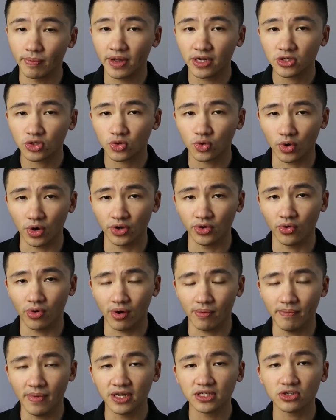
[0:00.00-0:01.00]
make sure you
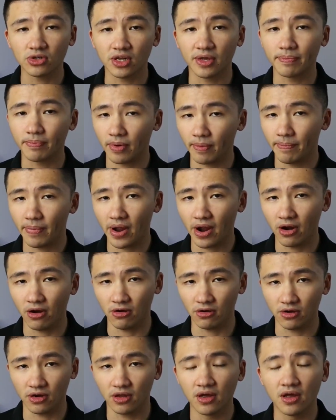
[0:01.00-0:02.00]
are mentally
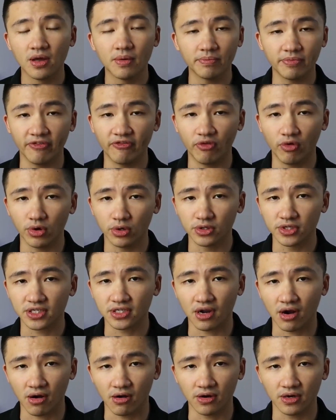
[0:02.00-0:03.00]
prepared before you
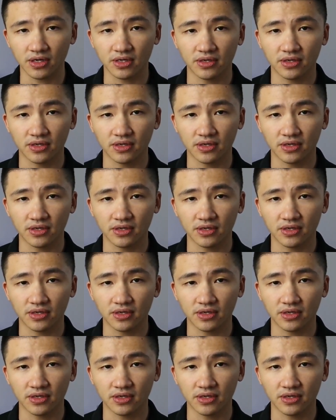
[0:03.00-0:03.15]
start.